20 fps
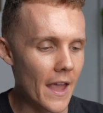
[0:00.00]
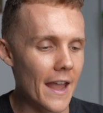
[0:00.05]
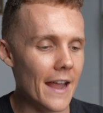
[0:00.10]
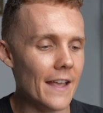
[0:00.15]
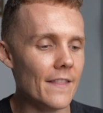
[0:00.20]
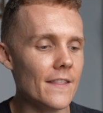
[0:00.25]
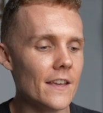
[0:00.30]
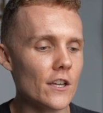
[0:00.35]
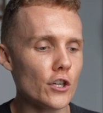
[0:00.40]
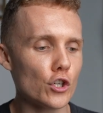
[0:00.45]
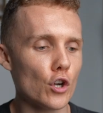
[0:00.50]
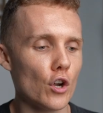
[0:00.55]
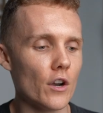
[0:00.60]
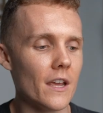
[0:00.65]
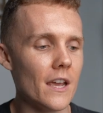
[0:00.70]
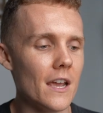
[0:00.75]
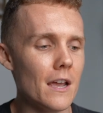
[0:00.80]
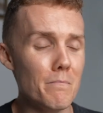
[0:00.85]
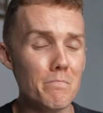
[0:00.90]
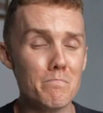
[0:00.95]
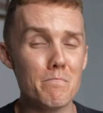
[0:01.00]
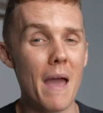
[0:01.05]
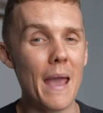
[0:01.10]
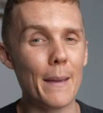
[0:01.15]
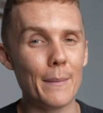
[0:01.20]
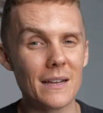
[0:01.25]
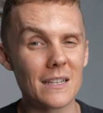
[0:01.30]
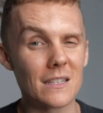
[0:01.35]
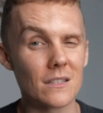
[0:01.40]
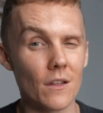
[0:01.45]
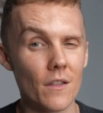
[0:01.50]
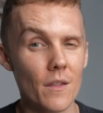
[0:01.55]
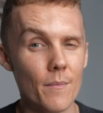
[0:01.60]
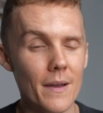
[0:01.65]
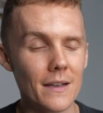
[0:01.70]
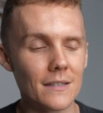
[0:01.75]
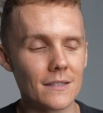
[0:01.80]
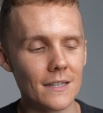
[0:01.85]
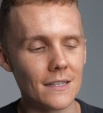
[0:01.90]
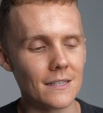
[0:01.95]
In this shot here, maybe it's not the
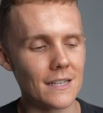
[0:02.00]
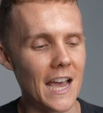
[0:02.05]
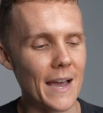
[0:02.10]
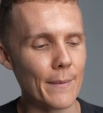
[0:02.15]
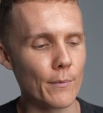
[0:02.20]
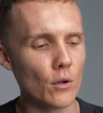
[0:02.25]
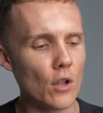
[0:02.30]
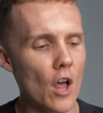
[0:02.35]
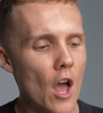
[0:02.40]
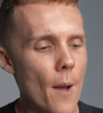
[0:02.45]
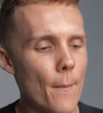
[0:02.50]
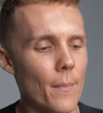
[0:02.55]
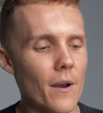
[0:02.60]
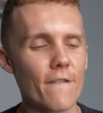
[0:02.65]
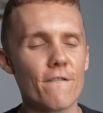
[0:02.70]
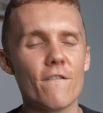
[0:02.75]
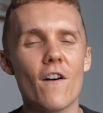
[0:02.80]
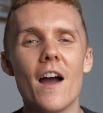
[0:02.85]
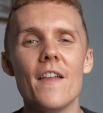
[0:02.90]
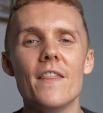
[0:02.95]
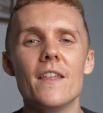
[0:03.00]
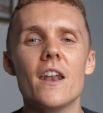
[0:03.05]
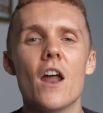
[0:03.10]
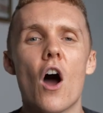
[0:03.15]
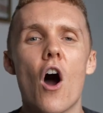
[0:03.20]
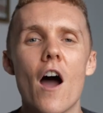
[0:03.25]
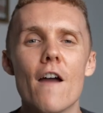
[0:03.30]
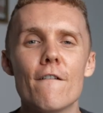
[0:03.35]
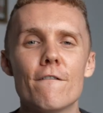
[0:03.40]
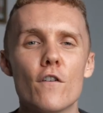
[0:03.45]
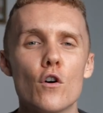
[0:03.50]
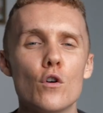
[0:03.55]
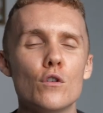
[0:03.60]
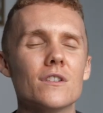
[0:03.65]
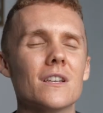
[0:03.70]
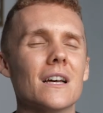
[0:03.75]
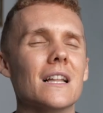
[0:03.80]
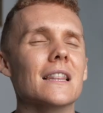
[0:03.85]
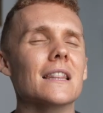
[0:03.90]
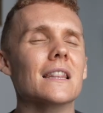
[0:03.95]
best example, but I find that
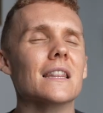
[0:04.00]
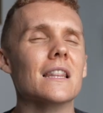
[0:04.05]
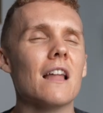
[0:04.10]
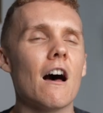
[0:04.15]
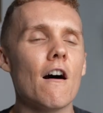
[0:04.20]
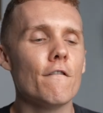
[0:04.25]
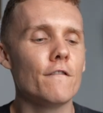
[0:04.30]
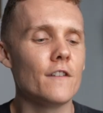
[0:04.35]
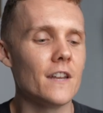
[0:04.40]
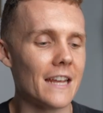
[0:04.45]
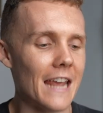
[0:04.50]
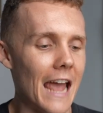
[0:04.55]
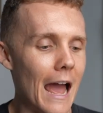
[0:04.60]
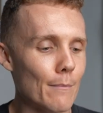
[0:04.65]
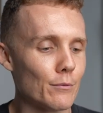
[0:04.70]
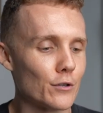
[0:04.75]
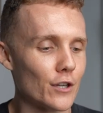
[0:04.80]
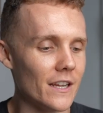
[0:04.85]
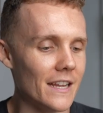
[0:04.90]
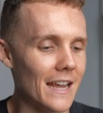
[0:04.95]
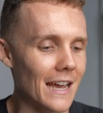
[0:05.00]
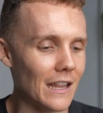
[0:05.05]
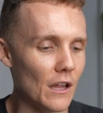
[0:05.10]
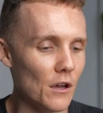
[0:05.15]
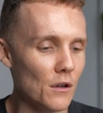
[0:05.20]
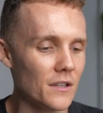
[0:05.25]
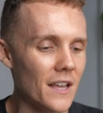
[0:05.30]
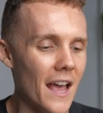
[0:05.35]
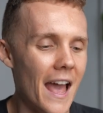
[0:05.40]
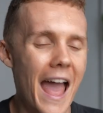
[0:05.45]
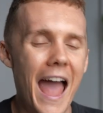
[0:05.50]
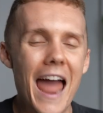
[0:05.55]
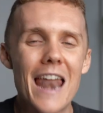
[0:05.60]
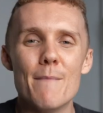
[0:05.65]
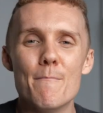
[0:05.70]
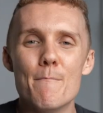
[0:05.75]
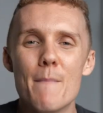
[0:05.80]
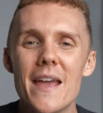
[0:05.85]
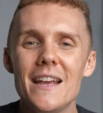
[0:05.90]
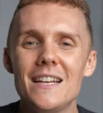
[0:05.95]
iPhones love to capture yellows and
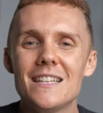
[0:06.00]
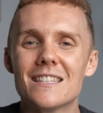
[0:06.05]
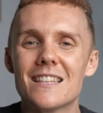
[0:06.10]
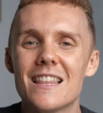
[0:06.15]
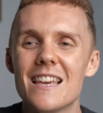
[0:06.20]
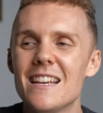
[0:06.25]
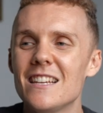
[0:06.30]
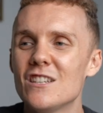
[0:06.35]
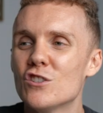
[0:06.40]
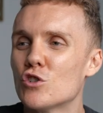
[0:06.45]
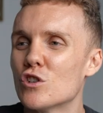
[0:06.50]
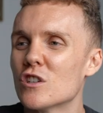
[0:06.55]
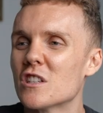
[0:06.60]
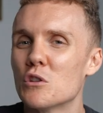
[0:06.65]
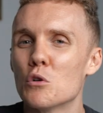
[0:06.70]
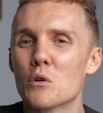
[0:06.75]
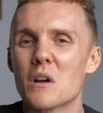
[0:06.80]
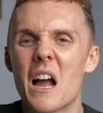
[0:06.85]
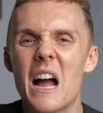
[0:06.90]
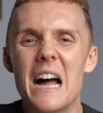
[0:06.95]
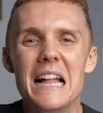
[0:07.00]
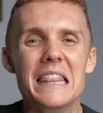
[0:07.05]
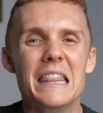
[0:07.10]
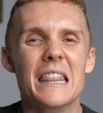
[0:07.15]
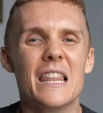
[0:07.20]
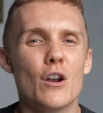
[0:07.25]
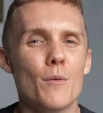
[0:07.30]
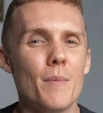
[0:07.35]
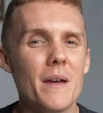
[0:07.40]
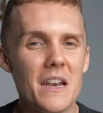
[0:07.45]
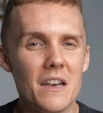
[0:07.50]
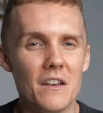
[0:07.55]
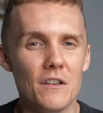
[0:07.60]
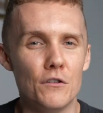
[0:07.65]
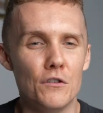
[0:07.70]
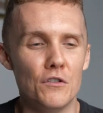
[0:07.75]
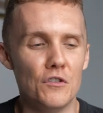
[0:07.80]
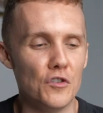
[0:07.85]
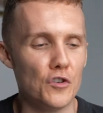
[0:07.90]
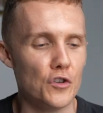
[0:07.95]
it makes things just look a little bit
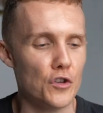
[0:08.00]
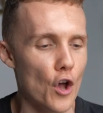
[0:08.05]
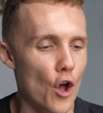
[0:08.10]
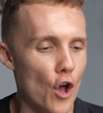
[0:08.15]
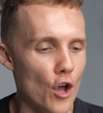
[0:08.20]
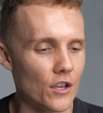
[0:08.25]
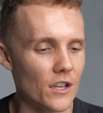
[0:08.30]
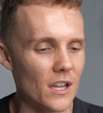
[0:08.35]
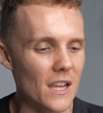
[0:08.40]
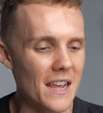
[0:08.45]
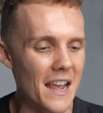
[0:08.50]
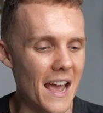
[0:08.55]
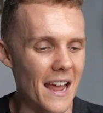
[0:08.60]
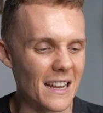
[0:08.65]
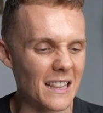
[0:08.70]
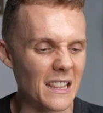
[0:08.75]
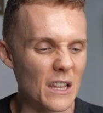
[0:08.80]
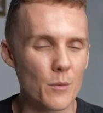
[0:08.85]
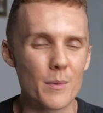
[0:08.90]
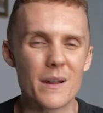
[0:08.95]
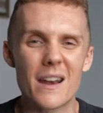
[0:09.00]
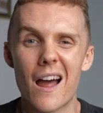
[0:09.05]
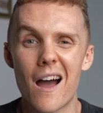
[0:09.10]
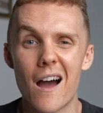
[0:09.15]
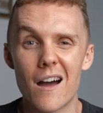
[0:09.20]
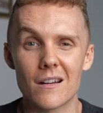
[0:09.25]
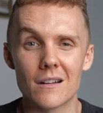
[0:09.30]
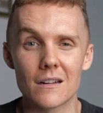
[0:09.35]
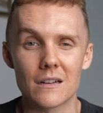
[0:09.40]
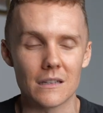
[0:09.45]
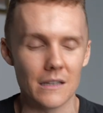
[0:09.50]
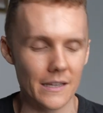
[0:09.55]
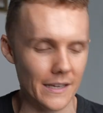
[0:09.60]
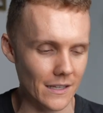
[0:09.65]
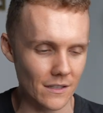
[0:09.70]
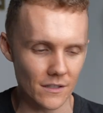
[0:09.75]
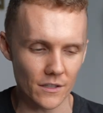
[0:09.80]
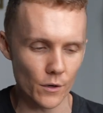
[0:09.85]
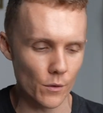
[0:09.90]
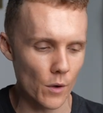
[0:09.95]
dirty and a little bit
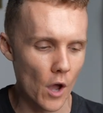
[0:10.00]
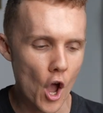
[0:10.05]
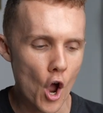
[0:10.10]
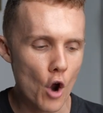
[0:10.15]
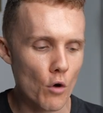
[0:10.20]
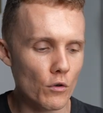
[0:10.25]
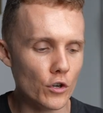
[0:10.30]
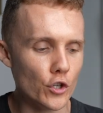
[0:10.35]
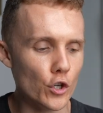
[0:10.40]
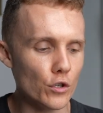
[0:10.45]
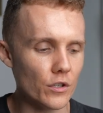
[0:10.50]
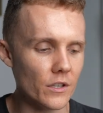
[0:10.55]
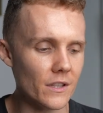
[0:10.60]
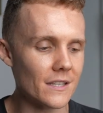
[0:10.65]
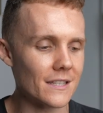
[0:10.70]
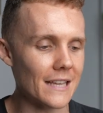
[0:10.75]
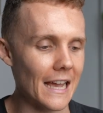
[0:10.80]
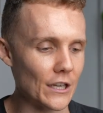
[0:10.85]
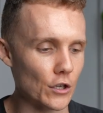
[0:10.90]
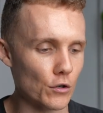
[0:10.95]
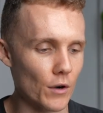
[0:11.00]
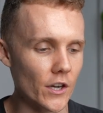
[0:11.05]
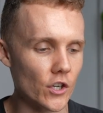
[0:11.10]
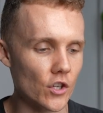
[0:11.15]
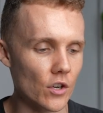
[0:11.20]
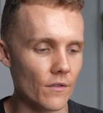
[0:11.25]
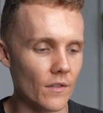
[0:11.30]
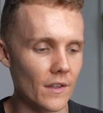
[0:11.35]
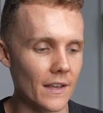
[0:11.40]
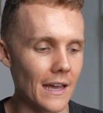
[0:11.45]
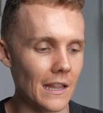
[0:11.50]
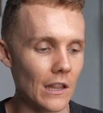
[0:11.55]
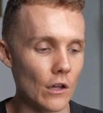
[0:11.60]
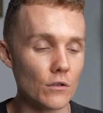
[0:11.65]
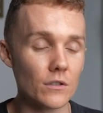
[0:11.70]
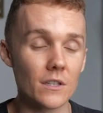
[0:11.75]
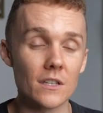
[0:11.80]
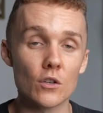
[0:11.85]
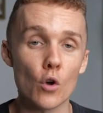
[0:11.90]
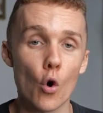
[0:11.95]
unclean. So reducing the saturation of the
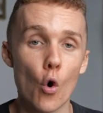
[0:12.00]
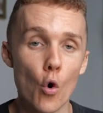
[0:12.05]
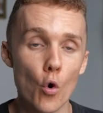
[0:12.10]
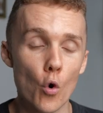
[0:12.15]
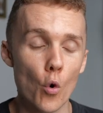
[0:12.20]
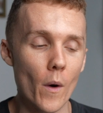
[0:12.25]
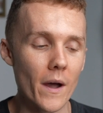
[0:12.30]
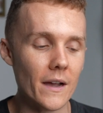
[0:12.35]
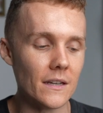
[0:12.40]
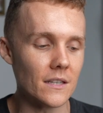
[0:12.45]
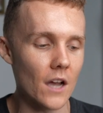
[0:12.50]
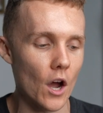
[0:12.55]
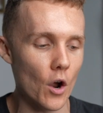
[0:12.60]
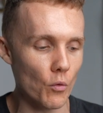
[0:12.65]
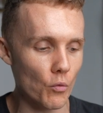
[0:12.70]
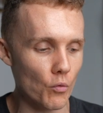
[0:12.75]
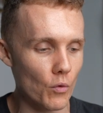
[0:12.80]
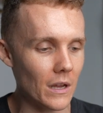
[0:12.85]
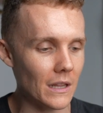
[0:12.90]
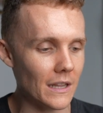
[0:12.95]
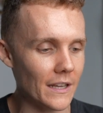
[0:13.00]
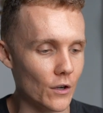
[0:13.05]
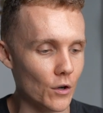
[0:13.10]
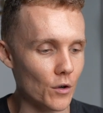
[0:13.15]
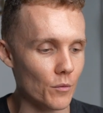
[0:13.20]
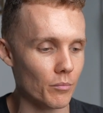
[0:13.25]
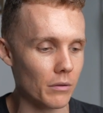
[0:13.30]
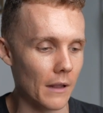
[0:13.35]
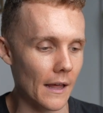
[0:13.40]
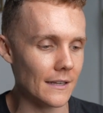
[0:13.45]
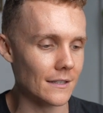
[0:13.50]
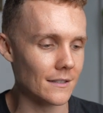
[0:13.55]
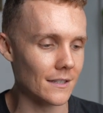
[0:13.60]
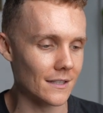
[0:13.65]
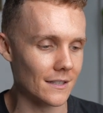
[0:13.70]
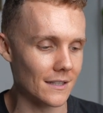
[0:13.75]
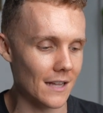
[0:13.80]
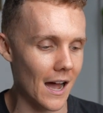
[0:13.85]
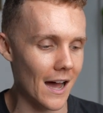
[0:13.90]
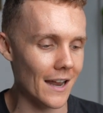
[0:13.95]
yellows is always a really good place to
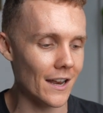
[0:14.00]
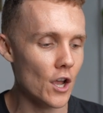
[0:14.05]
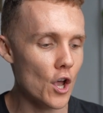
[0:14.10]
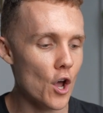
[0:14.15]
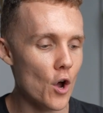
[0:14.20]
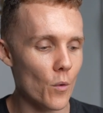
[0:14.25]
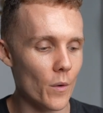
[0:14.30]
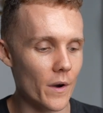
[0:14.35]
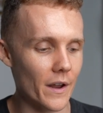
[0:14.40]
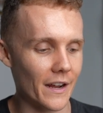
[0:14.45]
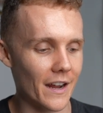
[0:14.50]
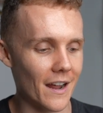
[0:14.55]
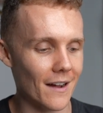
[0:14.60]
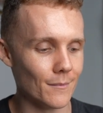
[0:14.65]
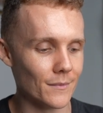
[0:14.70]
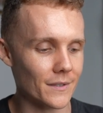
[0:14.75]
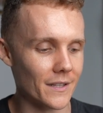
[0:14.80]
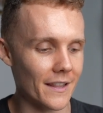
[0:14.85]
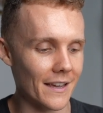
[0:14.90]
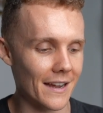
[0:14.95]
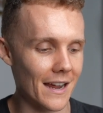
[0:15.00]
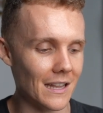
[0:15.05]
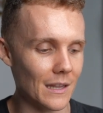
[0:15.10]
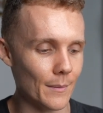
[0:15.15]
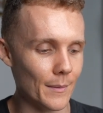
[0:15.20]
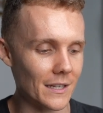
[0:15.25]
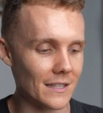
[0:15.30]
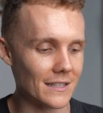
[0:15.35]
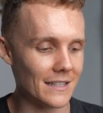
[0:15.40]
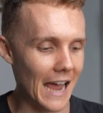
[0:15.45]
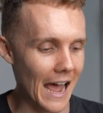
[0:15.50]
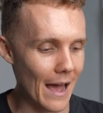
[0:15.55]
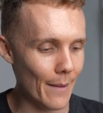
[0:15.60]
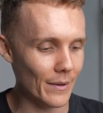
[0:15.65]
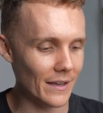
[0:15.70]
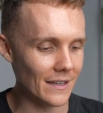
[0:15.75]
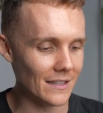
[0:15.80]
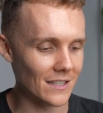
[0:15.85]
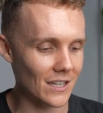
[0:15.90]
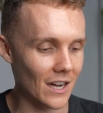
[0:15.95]
start when it comes to the color mix tab
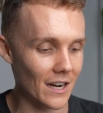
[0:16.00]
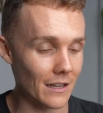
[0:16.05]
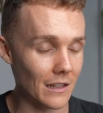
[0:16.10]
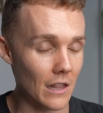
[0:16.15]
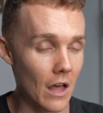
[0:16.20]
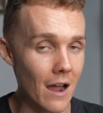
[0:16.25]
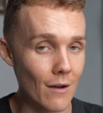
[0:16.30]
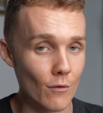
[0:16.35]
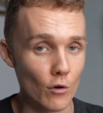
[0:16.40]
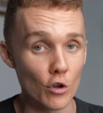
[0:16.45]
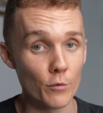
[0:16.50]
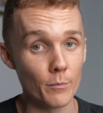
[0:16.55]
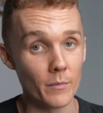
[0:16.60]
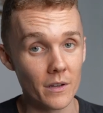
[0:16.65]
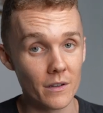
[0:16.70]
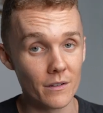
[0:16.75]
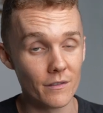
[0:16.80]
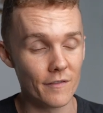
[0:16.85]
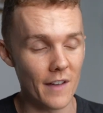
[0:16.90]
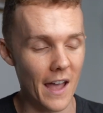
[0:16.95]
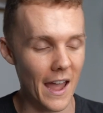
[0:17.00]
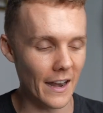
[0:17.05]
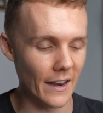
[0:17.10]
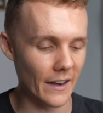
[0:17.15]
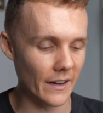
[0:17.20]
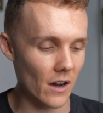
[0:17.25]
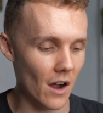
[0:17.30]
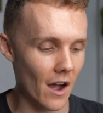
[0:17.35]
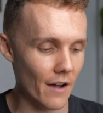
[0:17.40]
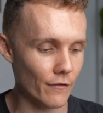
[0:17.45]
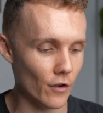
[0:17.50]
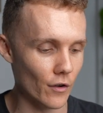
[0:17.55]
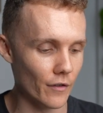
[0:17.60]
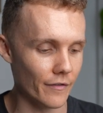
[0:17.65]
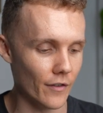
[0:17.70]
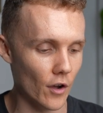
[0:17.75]
inside of Lightroom for editing iPhone